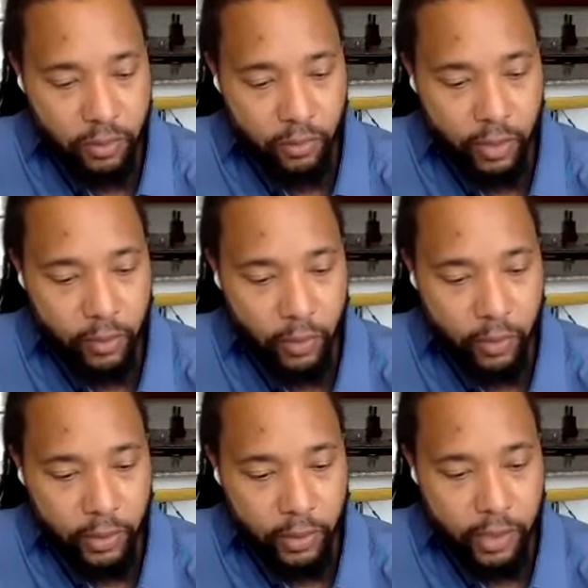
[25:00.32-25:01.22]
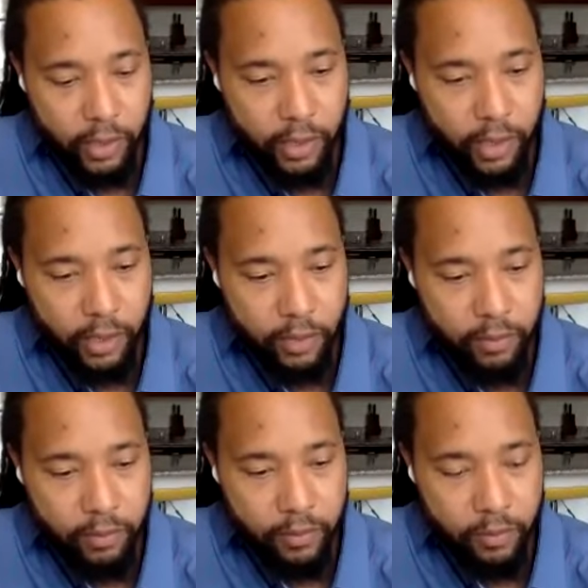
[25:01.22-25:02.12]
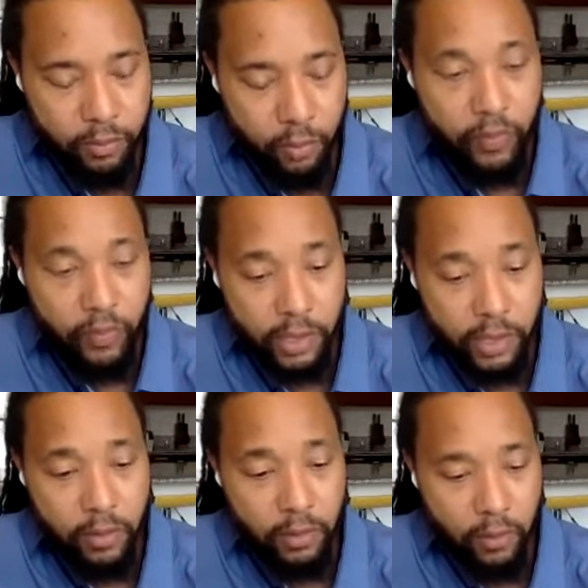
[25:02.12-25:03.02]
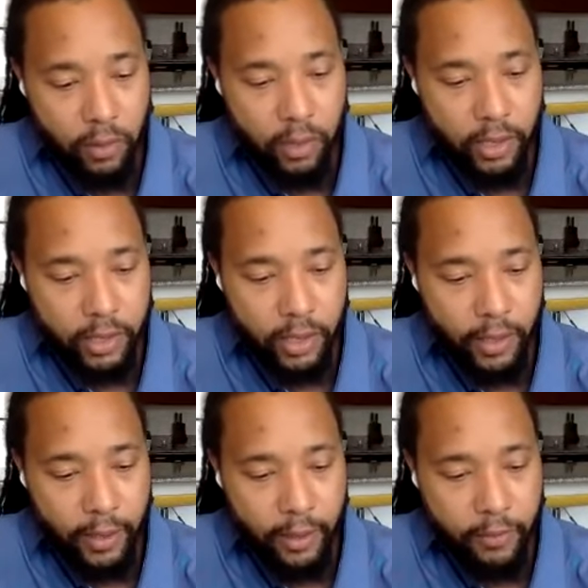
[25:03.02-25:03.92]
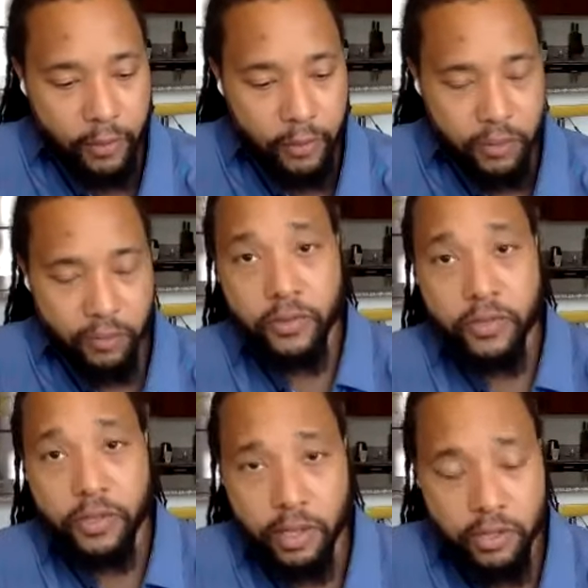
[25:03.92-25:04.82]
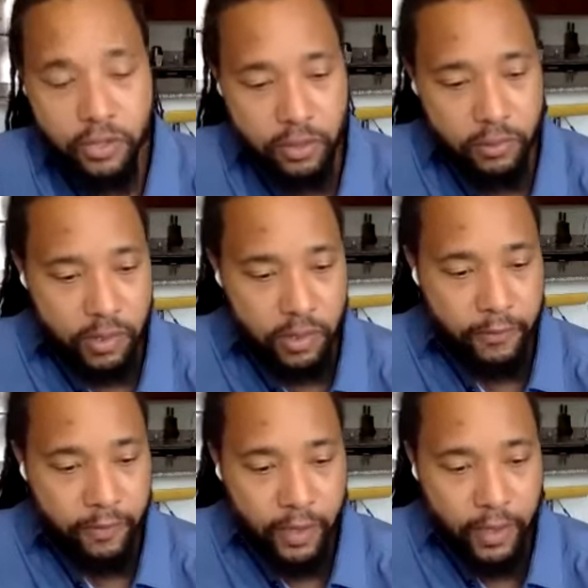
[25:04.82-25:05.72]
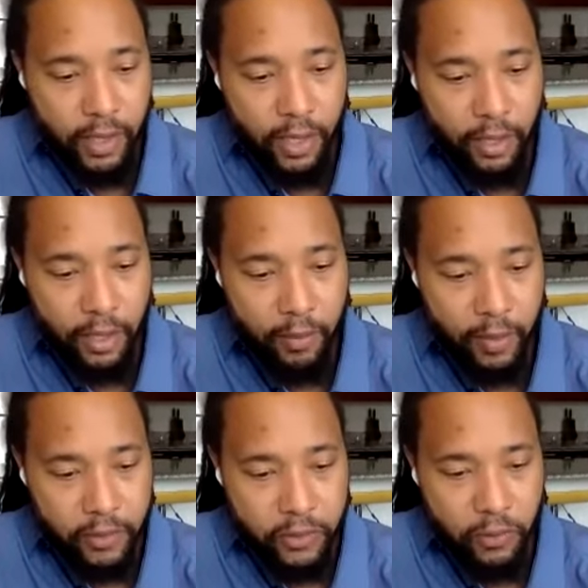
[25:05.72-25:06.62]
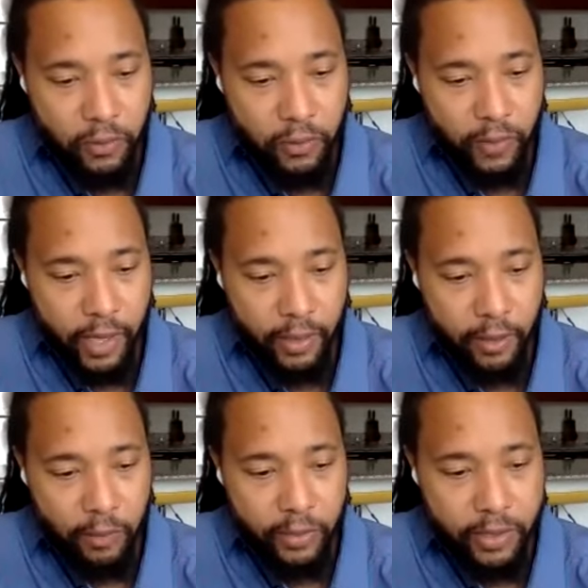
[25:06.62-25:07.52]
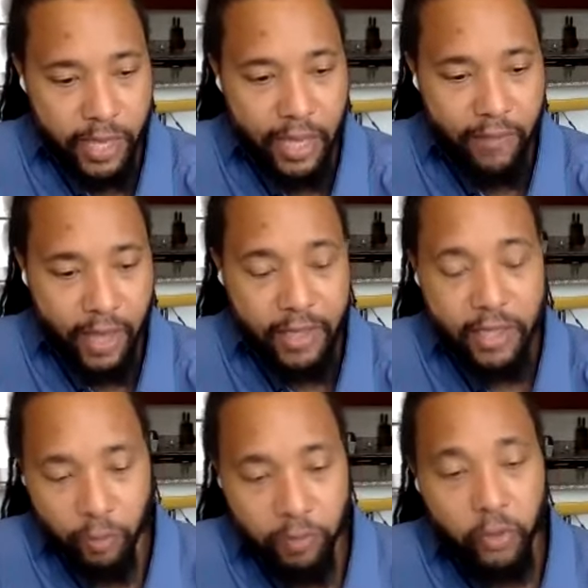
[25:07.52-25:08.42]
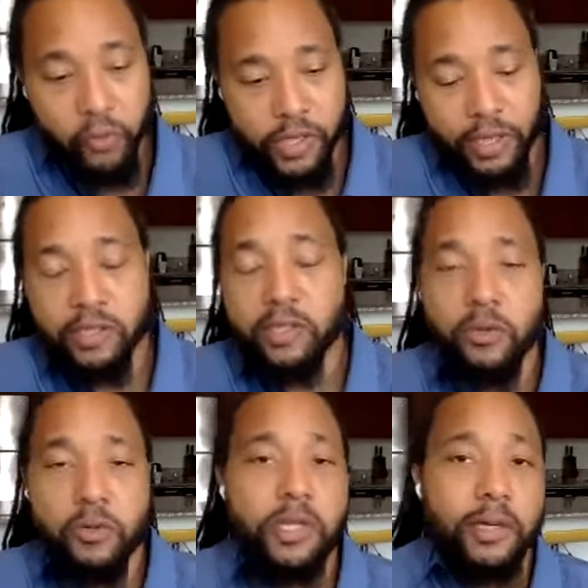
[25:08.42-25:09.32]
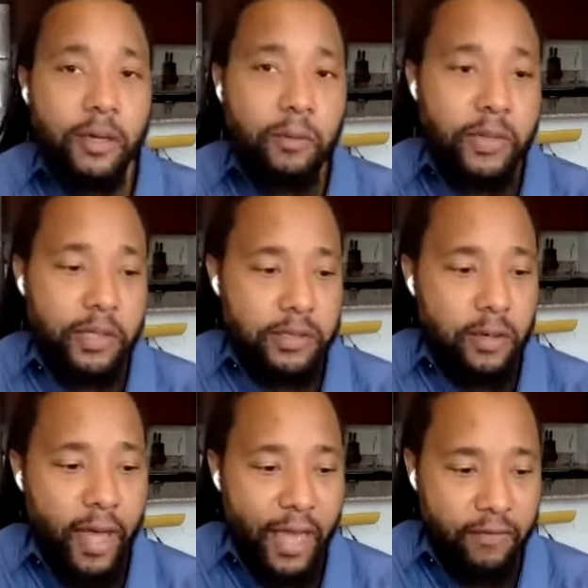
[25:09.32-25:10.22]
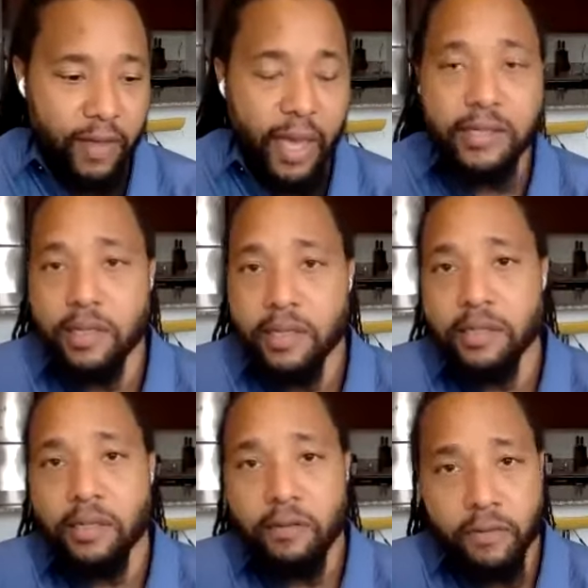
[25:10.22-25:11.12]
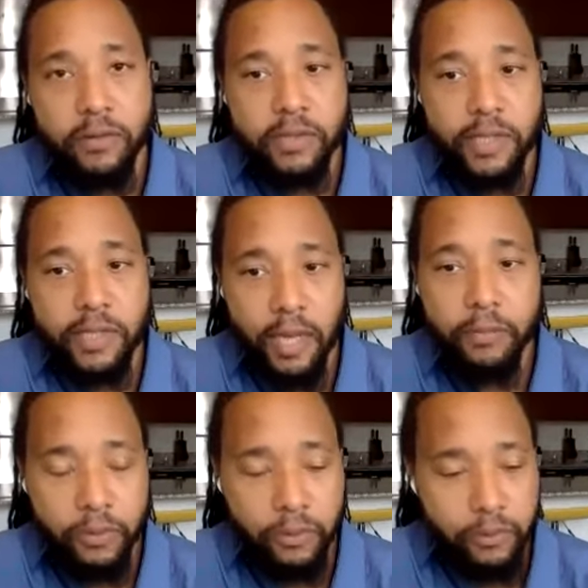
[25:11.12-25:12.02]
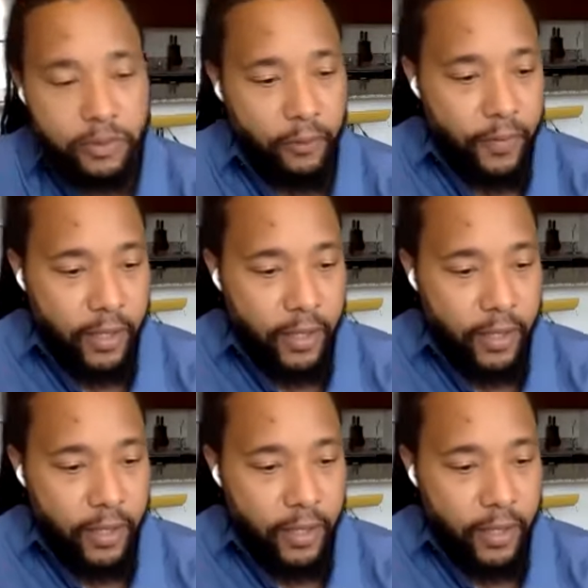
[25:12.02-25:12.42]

great work and, and, and moving the needle on um, those diversity issues and uh, making sure that companies have, ac- it removes the excuse that companies don't have access to diverse talent pools. So,